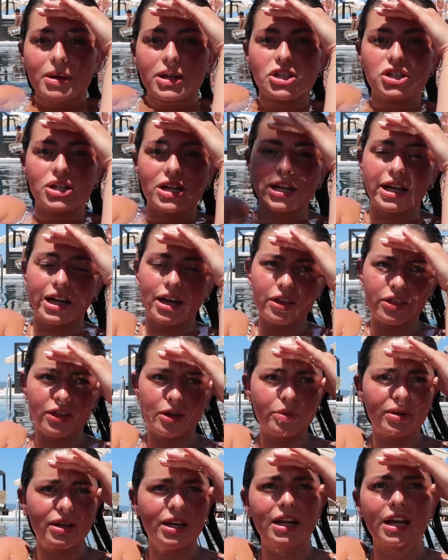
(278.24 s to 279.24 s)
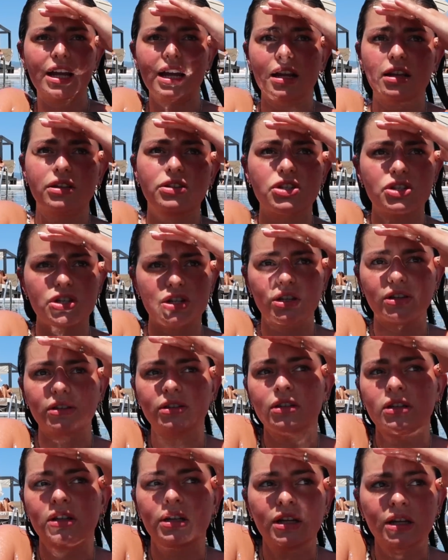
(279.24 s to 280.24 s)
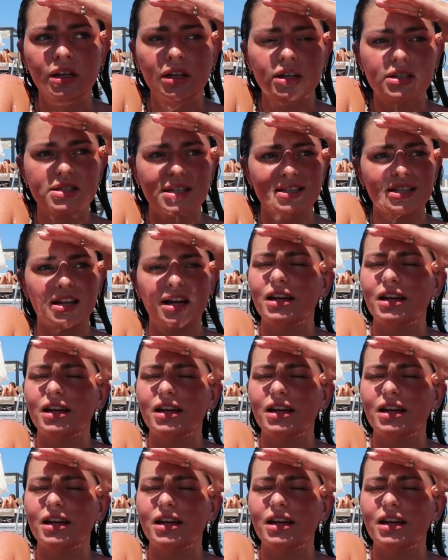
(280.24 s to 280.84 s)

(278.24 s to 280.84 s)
the bed chilling. I think we're gonna get lunch soon because it's